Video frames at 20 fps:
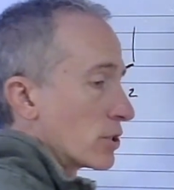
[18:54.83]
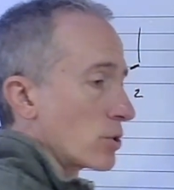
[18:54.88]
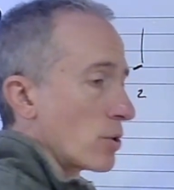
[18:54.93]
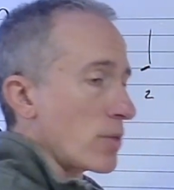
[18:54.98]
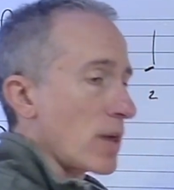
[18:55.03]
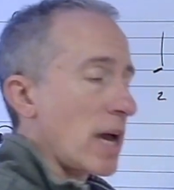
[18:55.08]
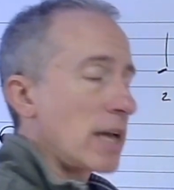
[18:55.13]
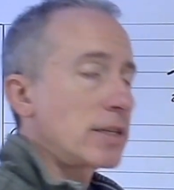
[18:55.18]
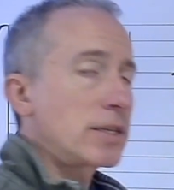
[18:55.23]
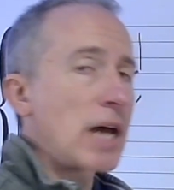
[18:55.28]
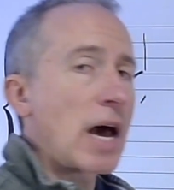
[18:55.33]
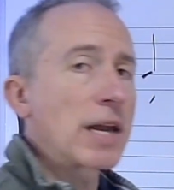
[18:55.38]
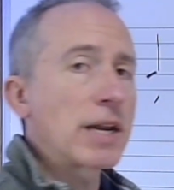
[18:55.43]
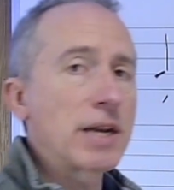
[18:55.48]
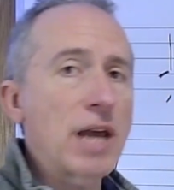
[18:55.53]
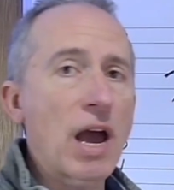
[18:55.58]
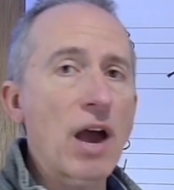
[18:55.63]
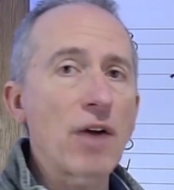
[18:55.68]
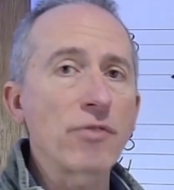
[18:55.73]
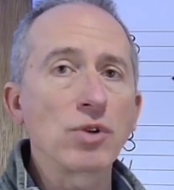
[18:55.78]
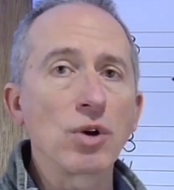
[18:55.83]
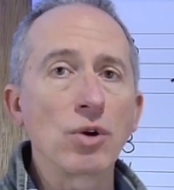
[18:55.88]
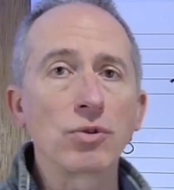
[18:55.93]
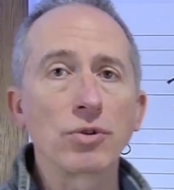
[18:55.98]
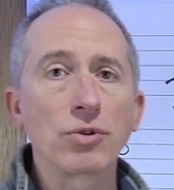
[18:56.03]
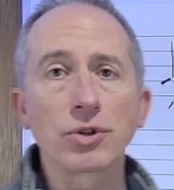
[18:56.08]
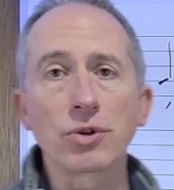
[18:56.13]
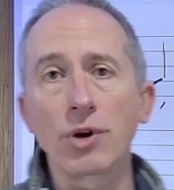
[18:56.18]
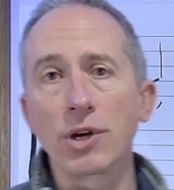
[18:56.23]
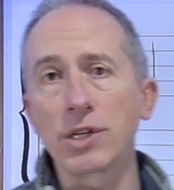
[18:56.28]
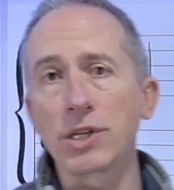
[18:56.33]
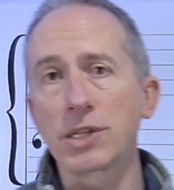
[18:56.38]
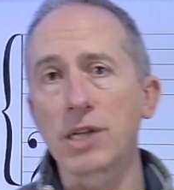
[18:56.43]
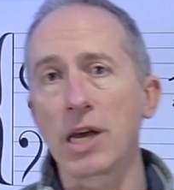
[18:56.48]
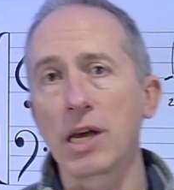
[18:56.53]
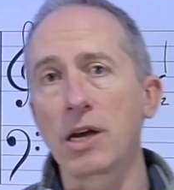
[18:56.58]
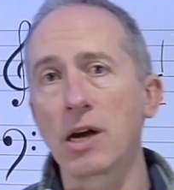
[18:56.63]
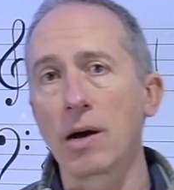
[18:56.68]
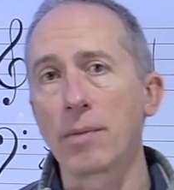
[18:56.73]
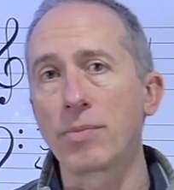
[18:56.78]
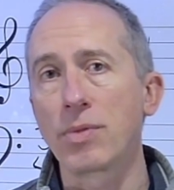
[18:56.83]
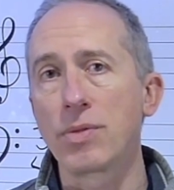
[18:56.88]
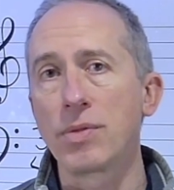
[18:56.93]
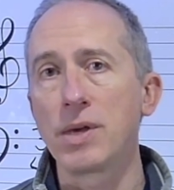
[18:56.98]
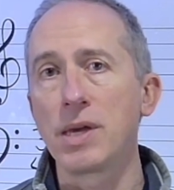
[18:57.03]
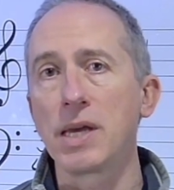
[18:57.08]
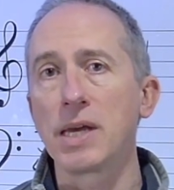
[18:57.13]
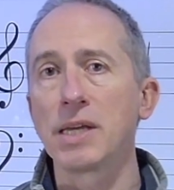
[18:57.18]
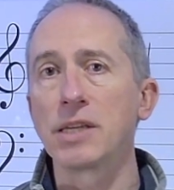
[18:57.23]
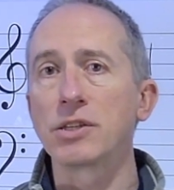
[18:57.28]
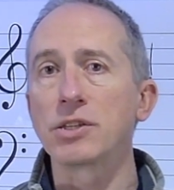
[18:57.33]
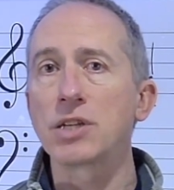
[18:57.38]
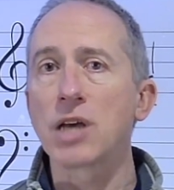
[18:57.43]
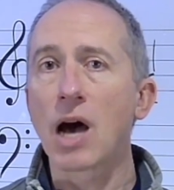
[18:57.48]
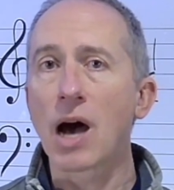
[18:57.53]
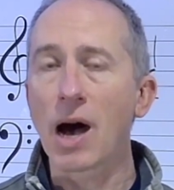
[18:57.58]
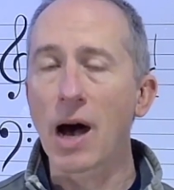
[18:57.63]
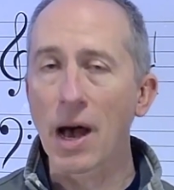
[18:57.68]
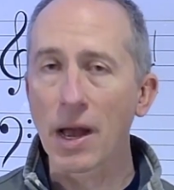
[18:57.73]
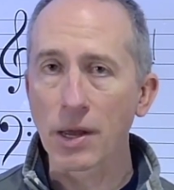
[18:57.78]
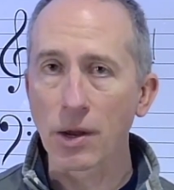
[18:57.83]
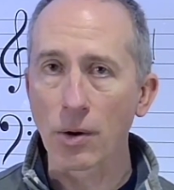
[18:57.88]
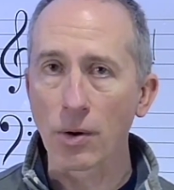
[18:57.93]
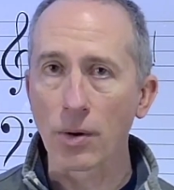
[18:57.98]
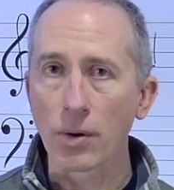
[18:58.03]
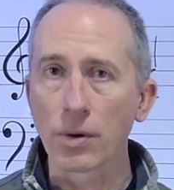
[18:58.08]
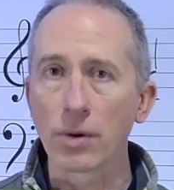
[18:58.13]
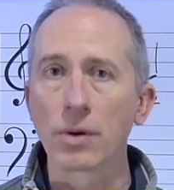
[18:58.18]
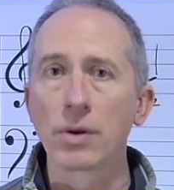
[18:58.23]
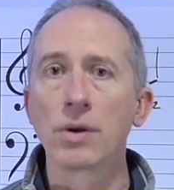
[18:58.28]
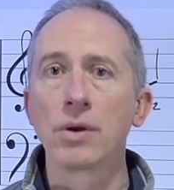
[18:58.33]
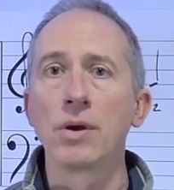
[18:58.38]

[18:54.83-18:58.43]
So that dotted half note is going to take up the entire